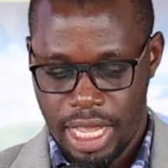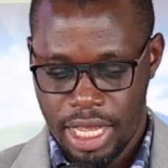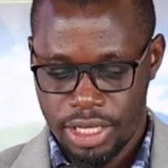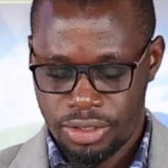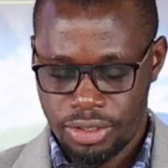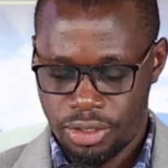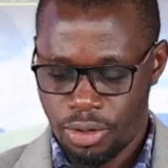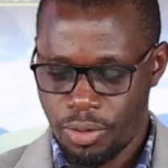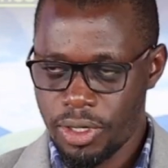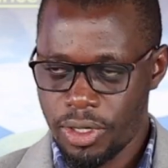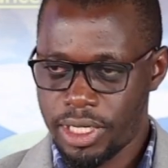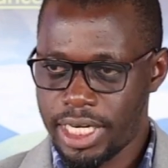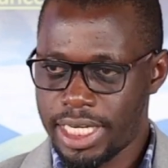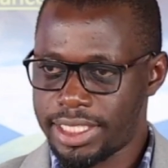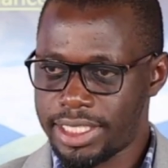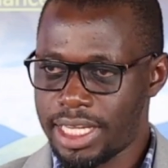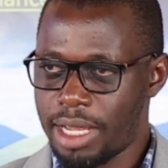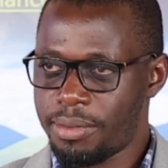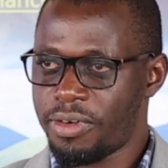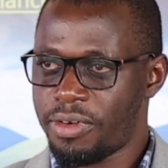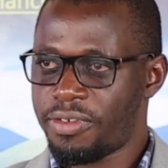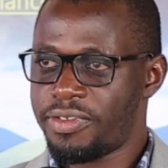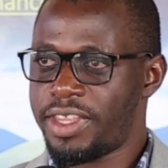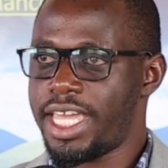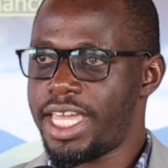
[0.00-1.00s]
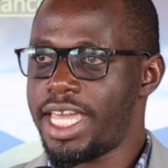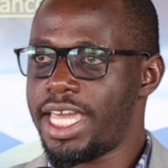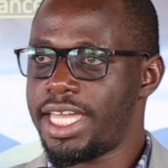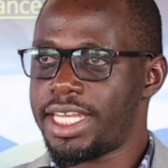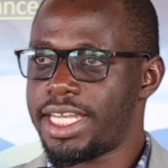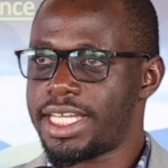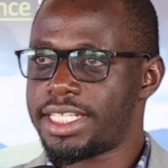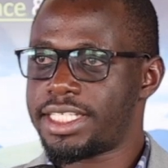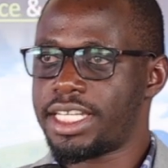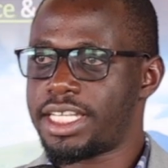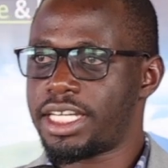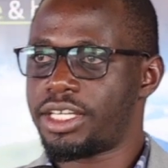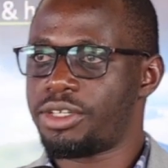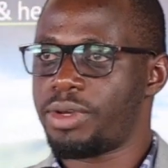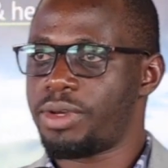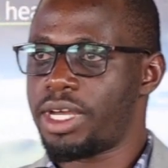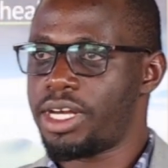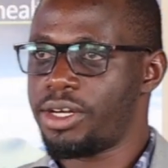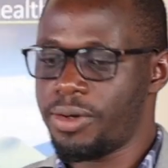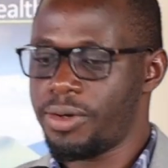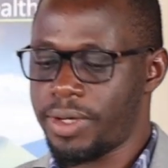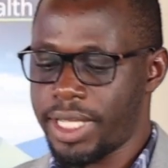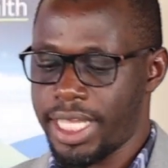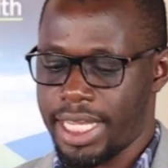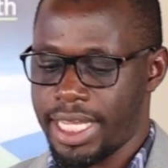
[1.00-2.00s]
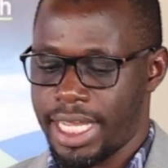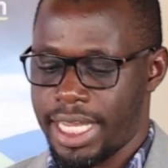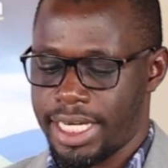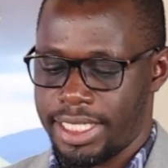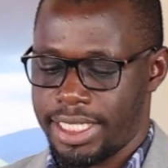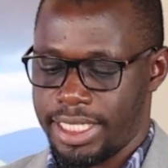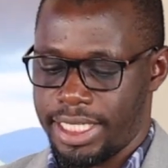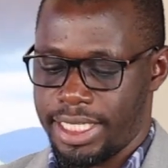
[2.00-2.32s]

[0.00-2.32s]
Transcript: So what are some of the areas that we are looking at